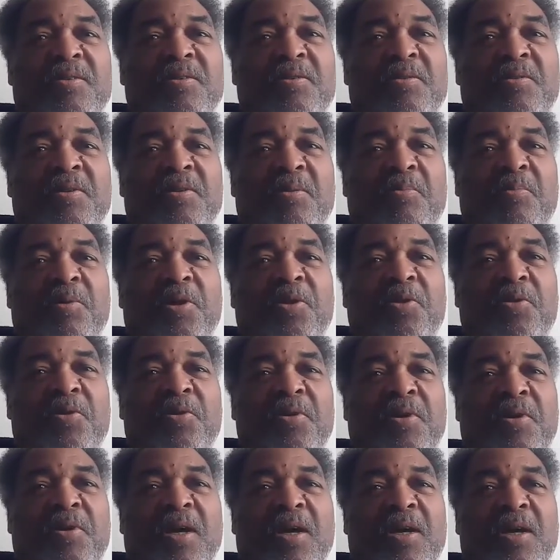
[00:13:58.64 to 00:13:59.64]
some
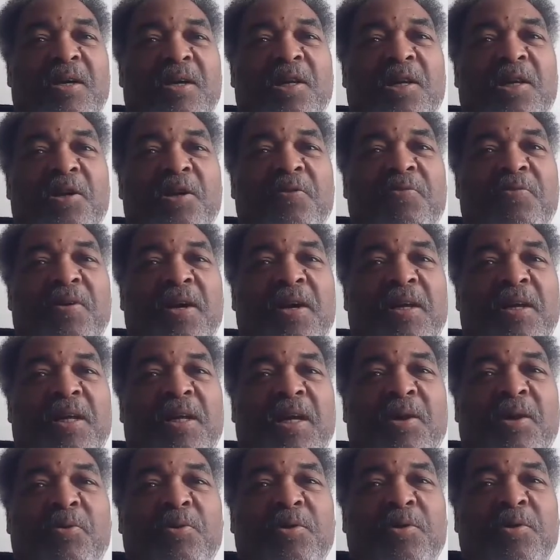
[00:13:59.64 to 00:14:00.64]
other kind of clarifying
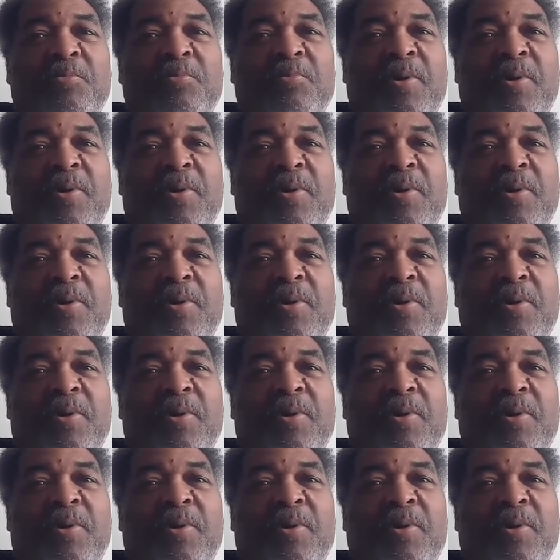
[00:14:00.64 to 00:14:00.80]
language